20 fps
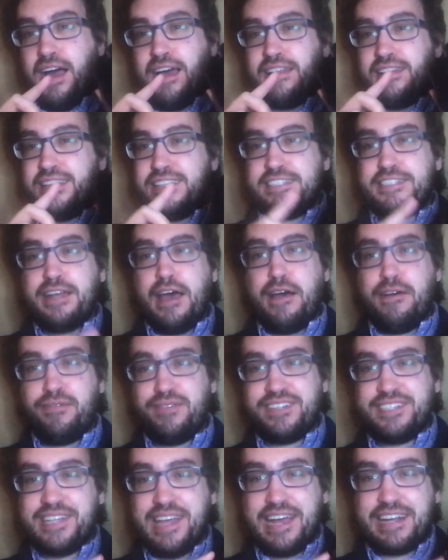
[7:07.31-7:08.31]
this stuff
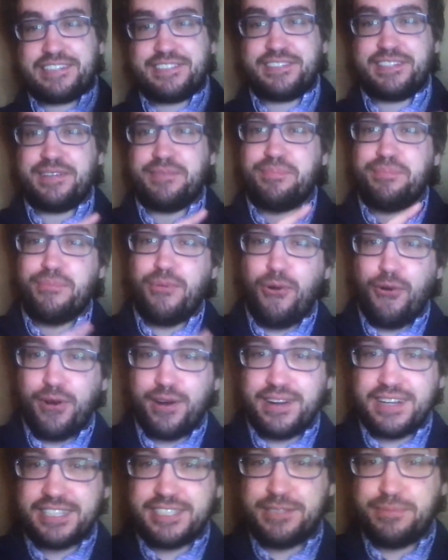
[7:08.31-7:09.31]
is actually
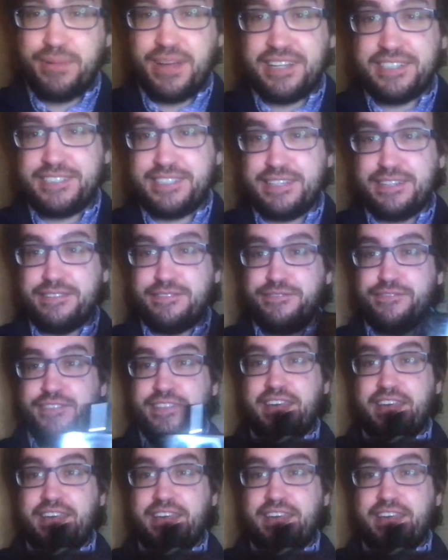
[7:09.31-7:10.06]
more expensive